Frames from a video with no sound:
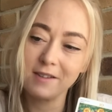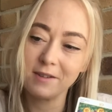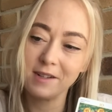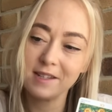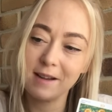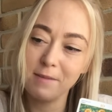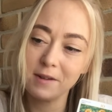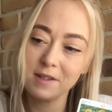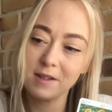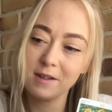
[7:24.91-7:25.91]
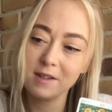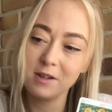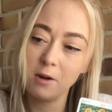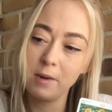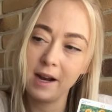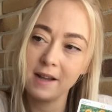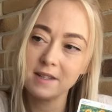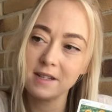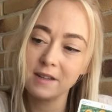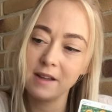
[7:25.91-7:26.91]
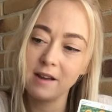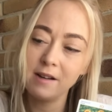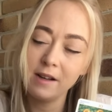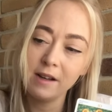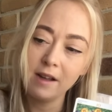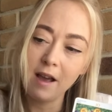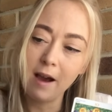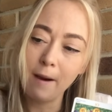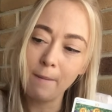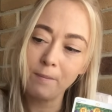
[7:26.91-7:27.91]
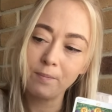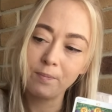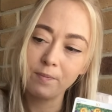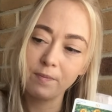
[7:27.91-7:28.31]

I want to say it melts the snow, but it hasn't done that. Um,